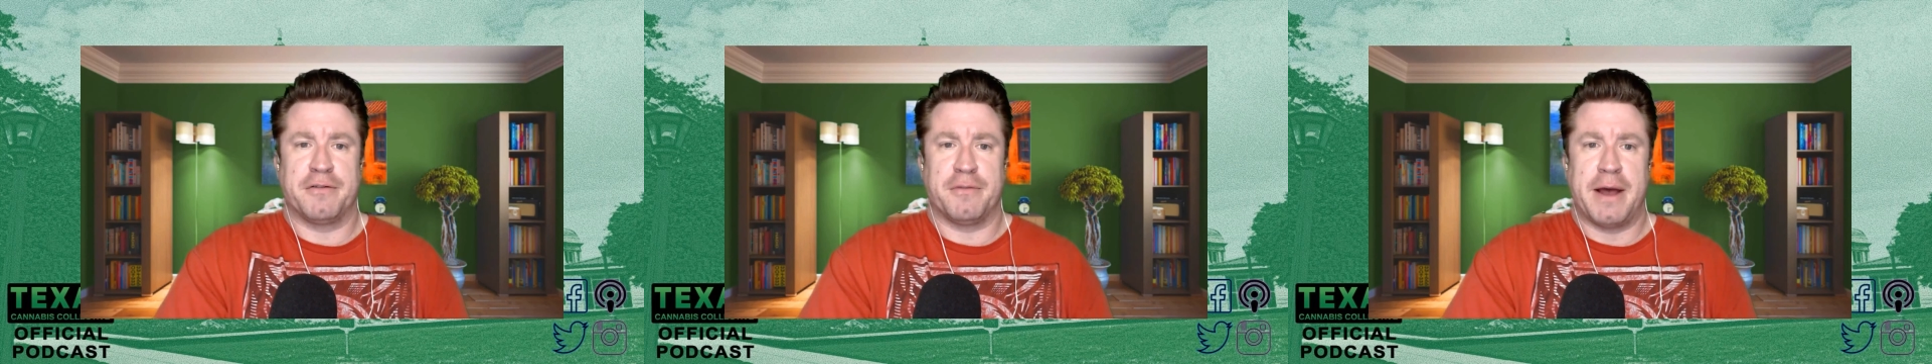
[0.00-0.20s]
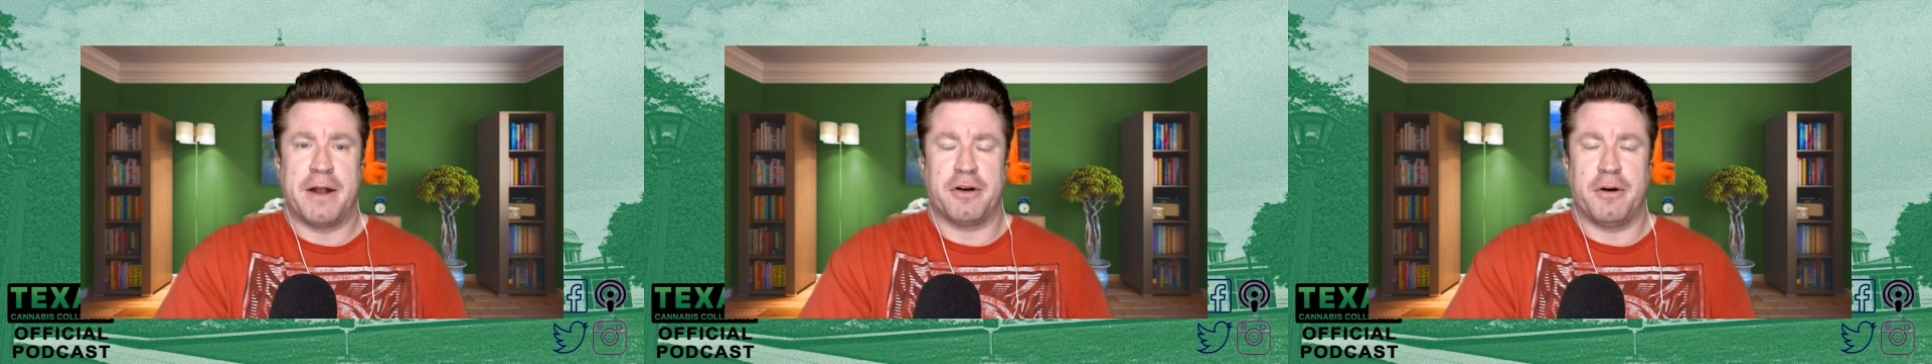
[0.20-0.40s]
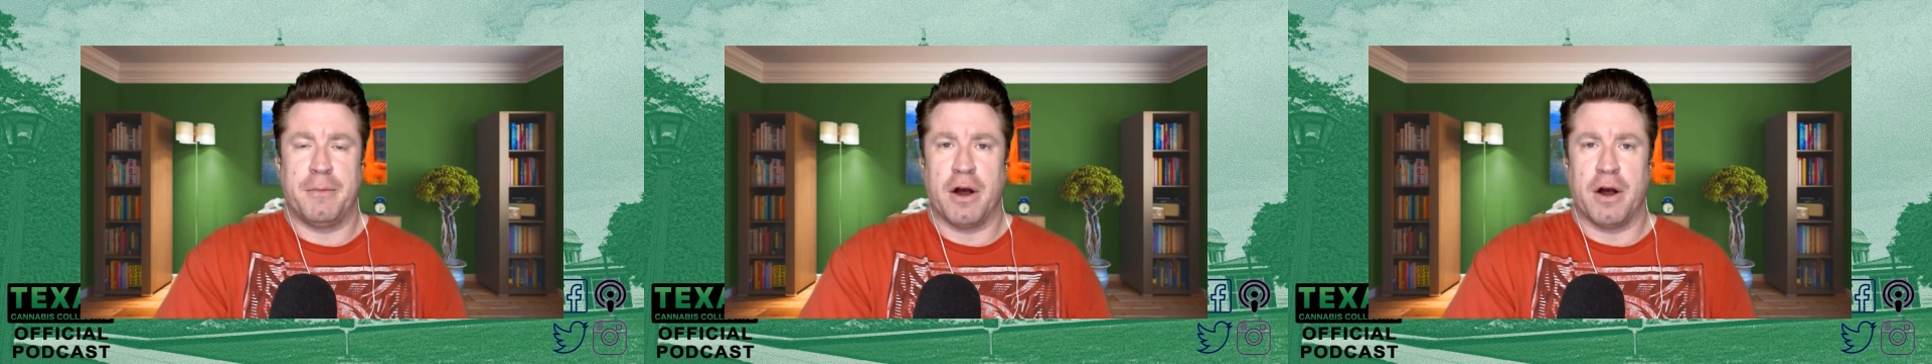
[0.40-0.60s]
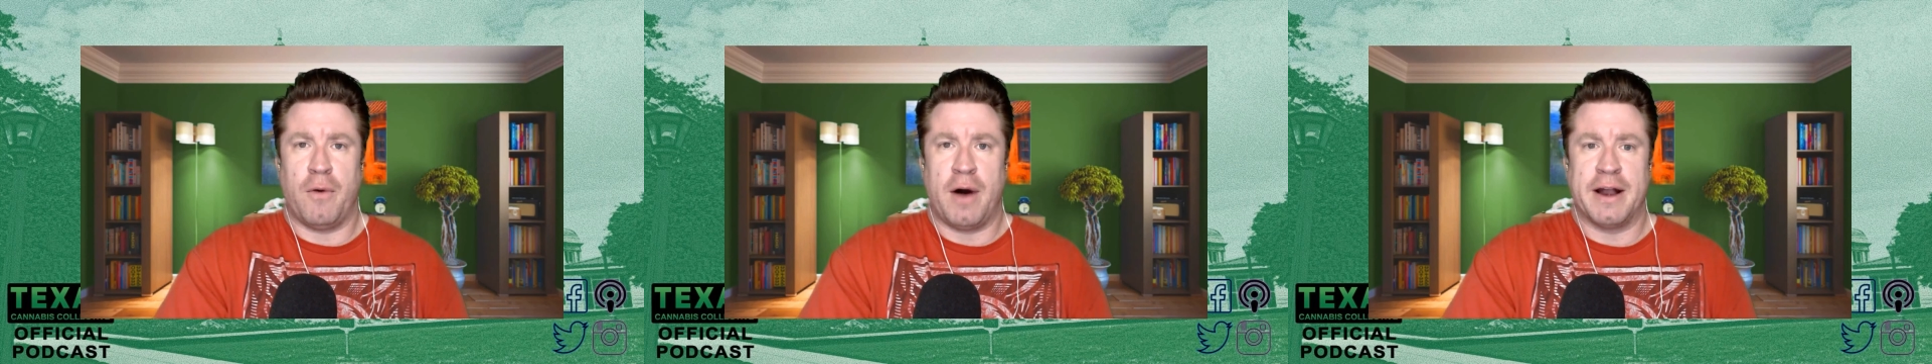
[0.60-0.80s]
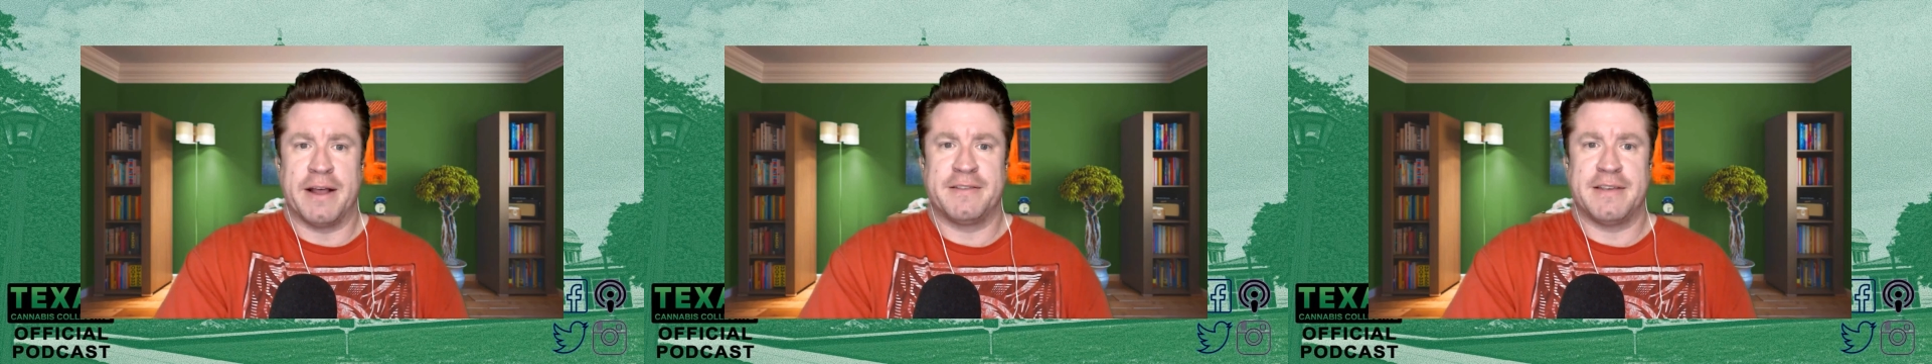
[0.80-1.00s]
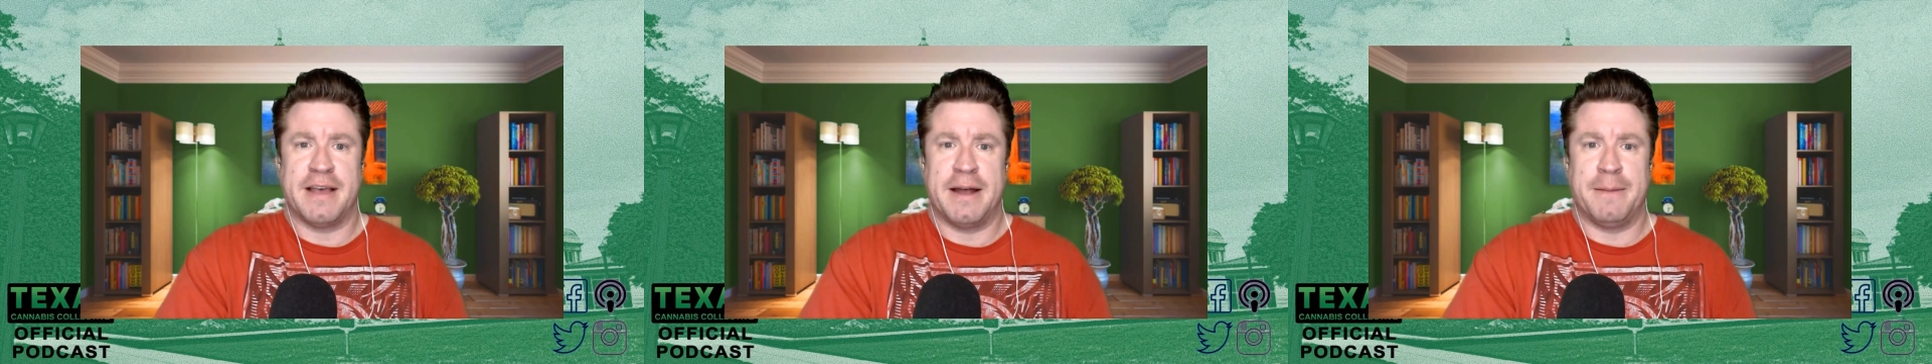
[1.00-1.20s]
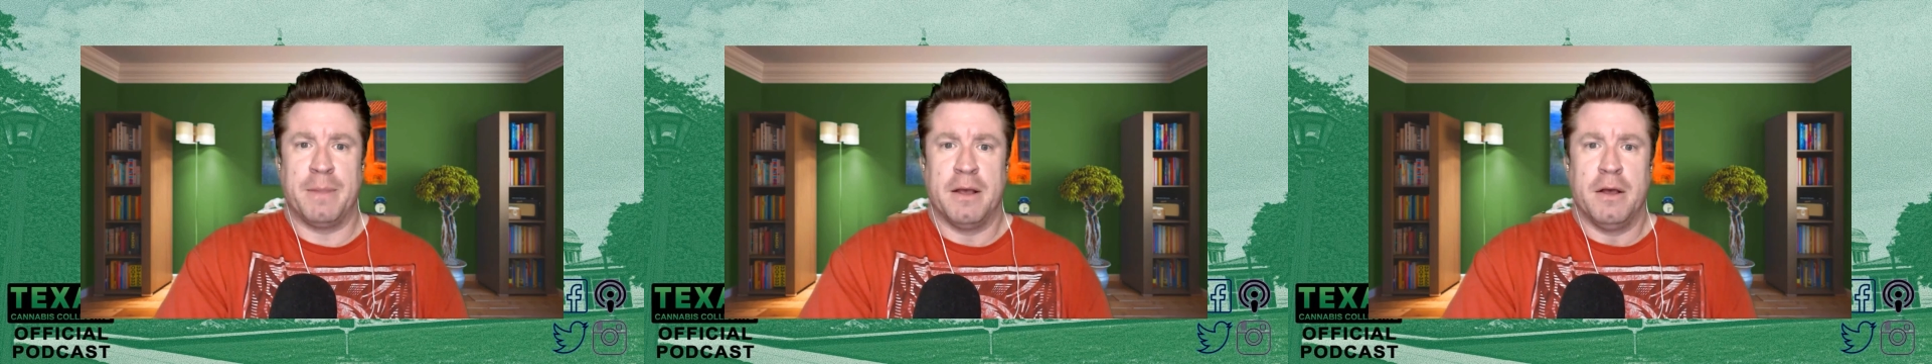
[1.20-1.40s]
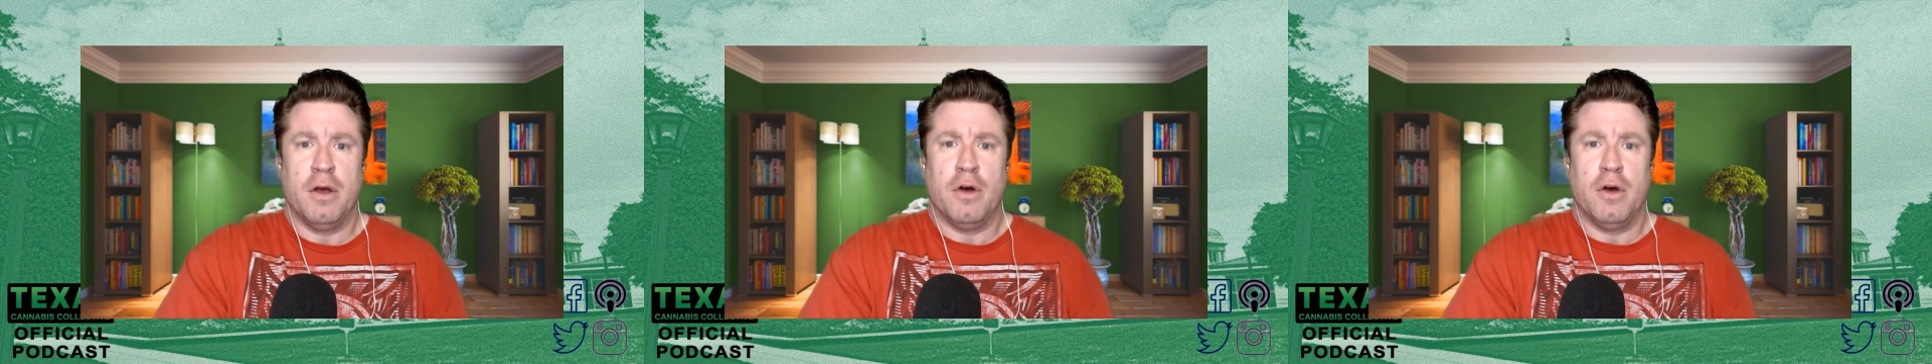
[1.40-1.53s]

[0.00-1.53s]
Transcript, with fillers: for Medical Marijuana said,